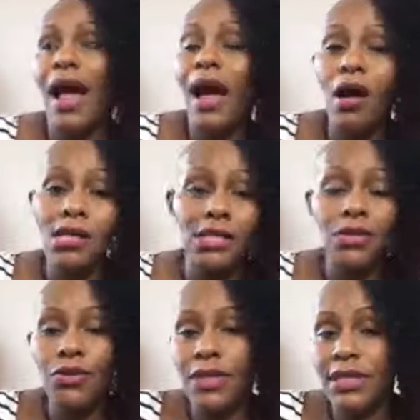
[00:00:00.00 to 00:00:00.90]
I also
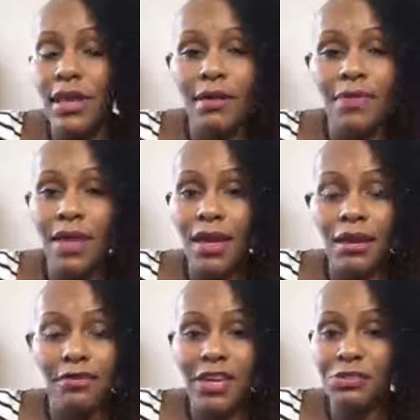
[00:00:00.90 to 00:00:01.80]
do the same thing
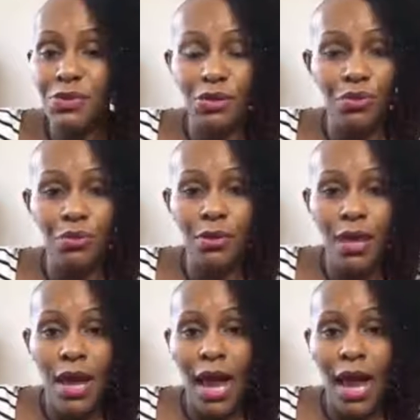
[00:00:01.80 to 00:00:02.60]
in a Facebook group